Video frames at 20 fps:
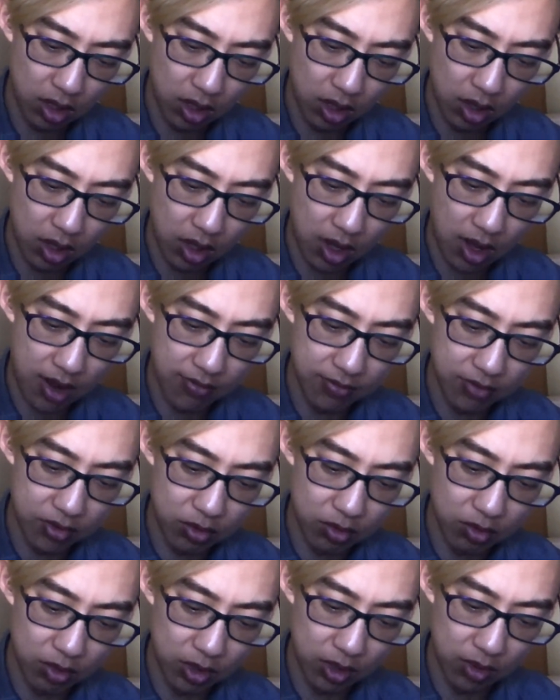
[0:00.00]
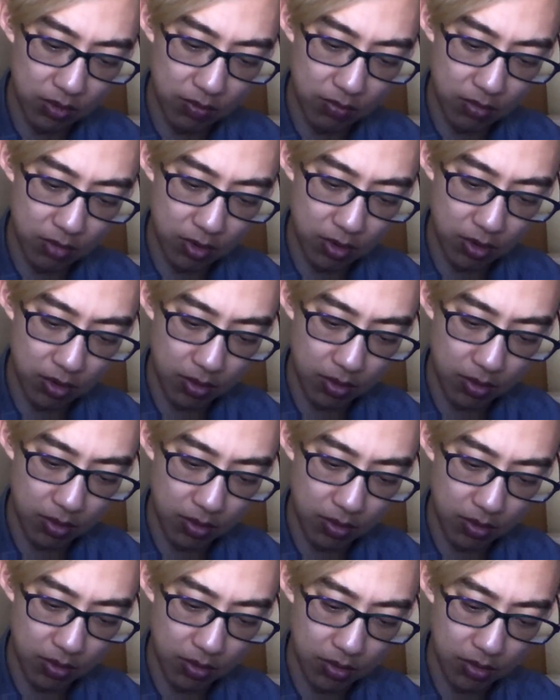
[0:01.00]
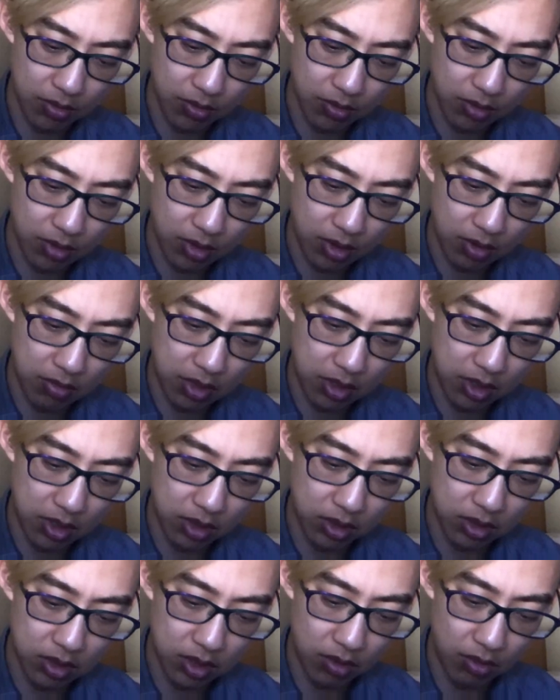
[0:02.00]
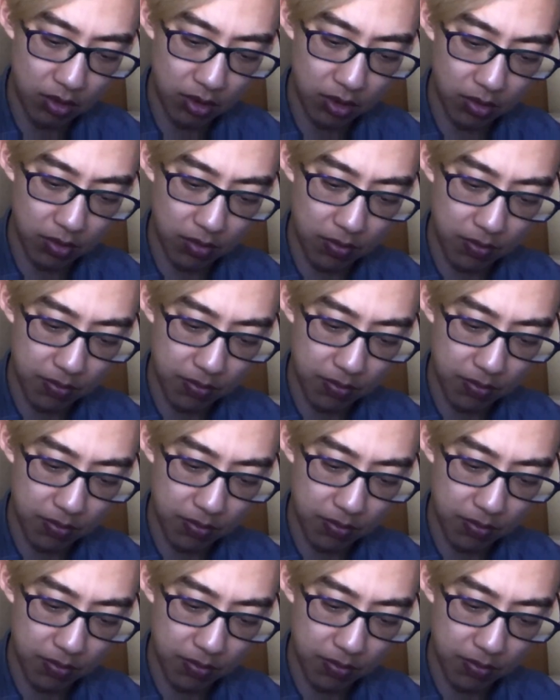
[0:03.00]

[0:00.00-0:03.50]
live stream. I'm eating cereal.